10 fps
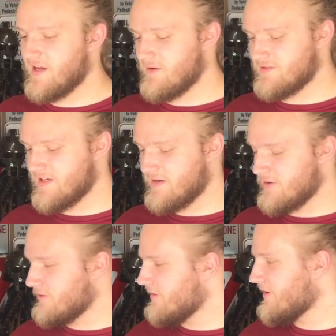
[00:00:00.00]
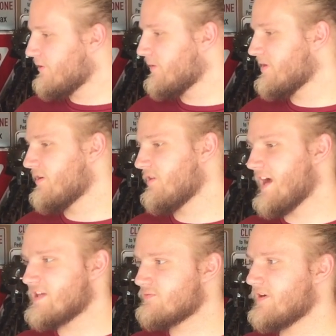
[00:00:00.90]
like I was saying earlier with the
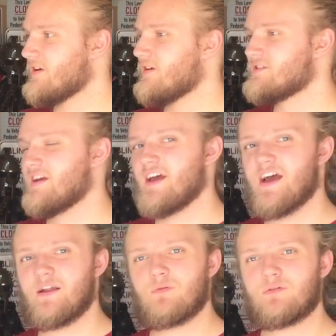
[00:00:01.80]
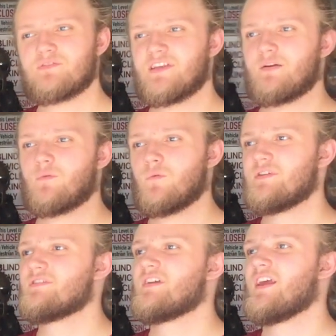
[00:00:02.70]
last rain guards I had, where it was like when
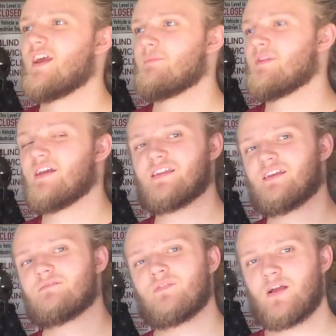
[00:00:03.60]
winter came and like the